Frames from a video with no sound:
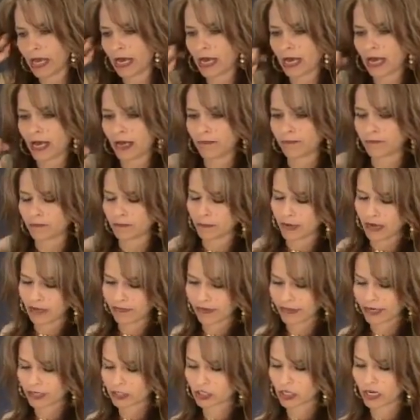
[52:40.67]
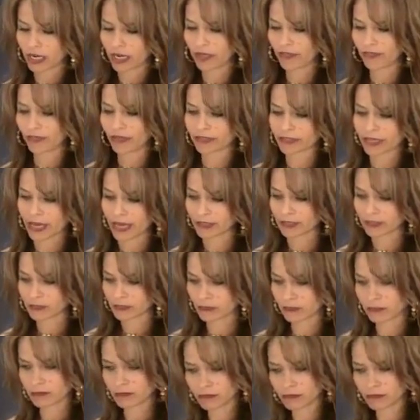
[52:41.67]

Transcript: Um, I've had a child that's had